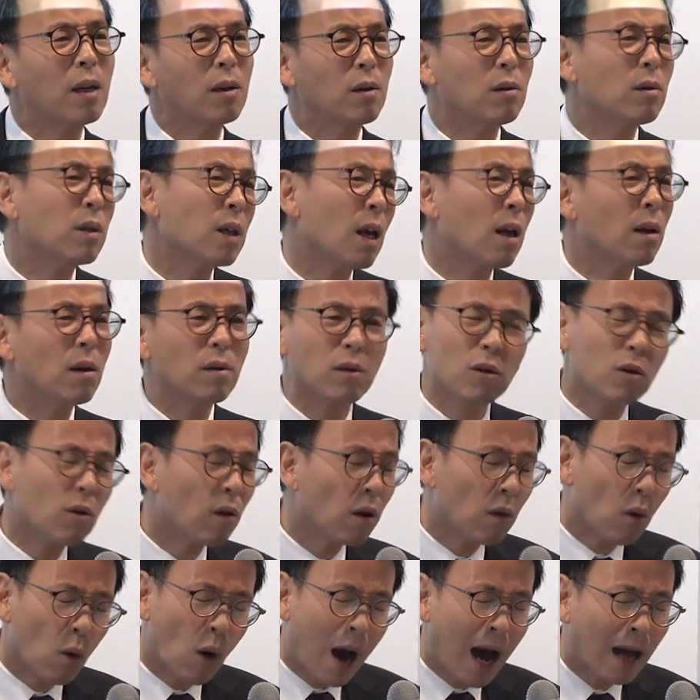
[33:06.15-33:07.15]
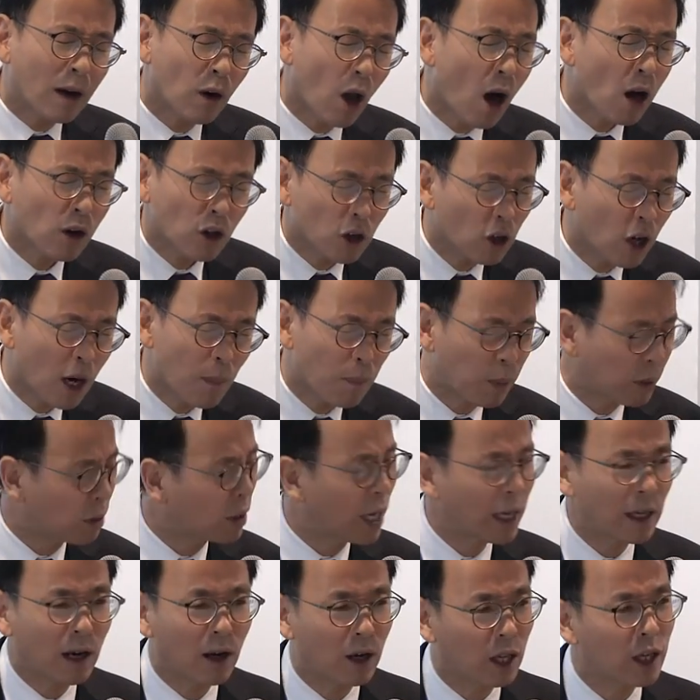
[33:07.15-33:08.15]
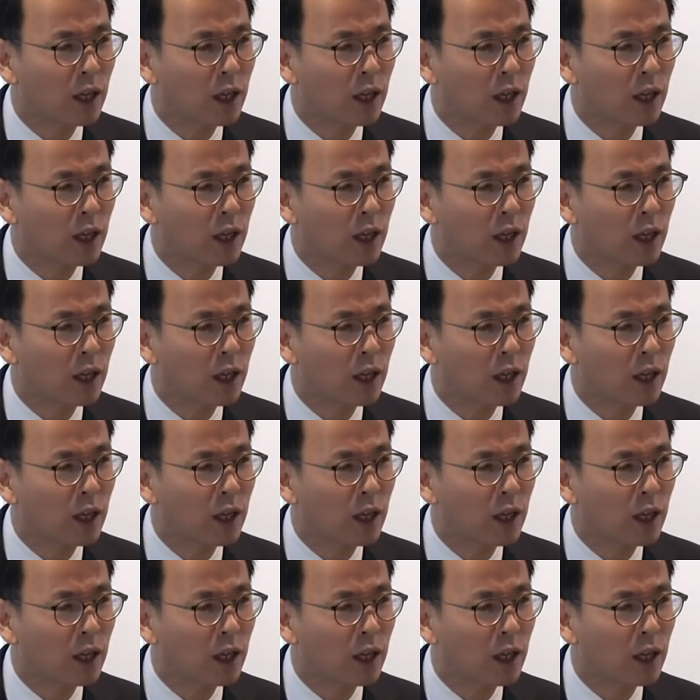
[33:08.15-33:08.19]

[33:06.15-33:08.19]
You say, I lock you up, you cannot